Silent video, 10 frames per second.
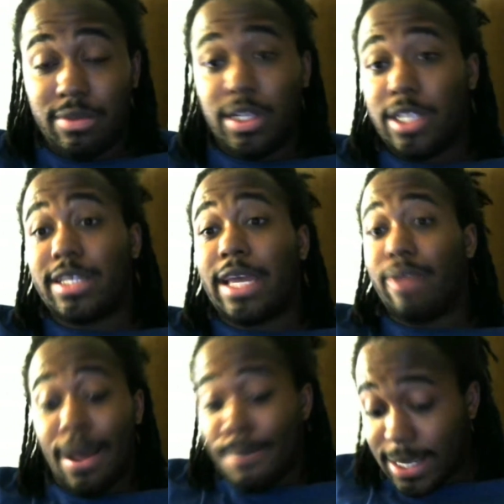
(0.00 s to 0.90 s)
It's like,
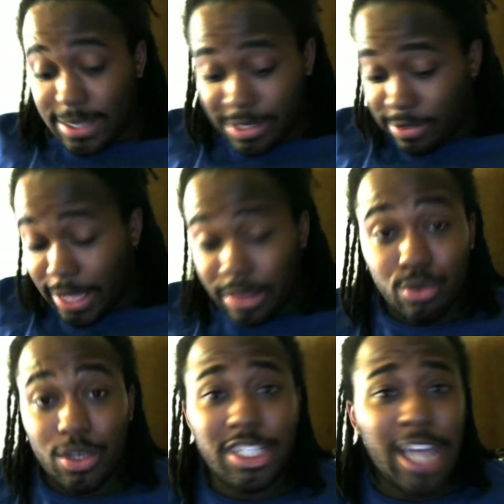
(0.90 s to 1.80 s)
I missed, like,
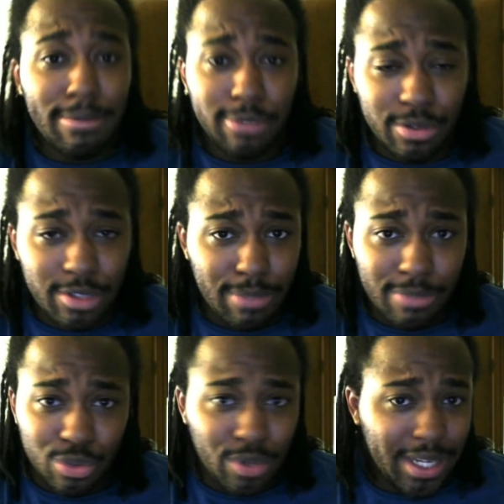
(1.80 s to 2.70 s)
three chapters in
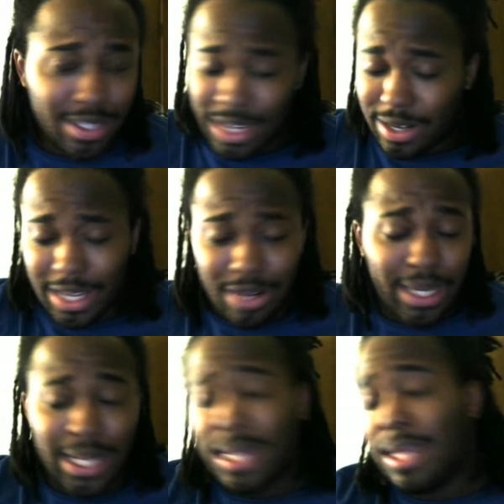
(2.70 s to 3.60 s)
between this. I
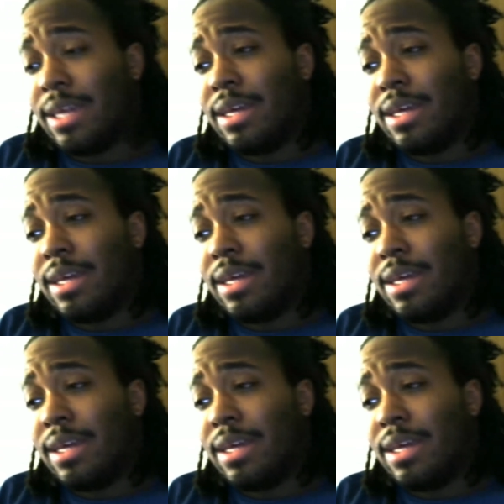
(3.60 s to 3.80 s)
don't get it.